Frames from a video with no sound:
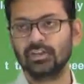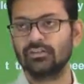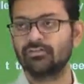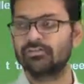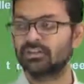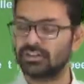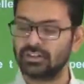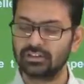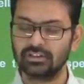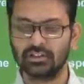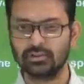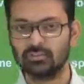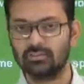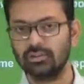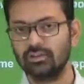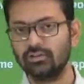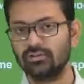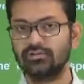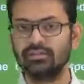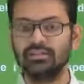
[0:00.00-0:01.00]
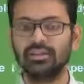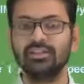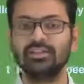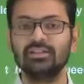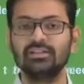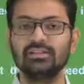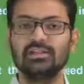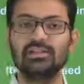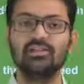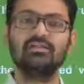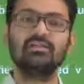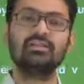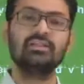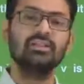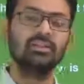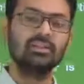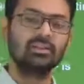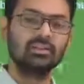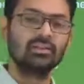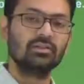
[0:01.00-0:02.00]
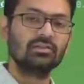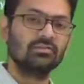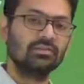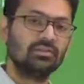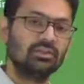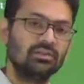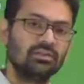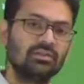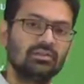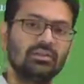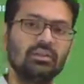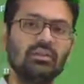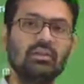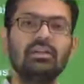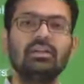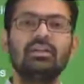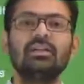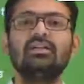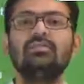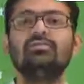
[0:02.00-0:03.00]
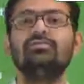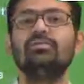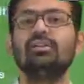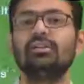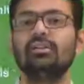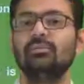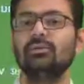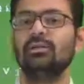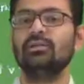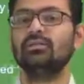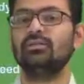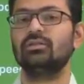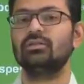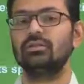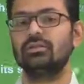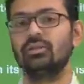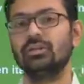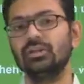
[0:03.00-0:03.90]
for example, your friend is traveling 10 kilometers in 5 minutes,